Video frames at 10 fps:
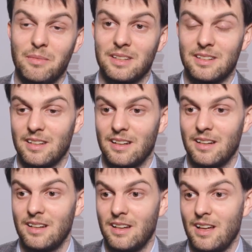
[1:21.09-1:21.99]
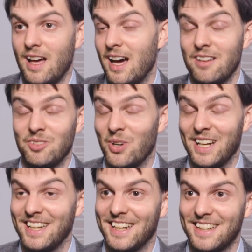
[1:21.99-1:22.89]
but I have no
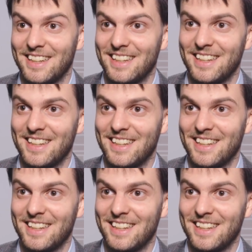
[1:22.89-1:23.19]
idea.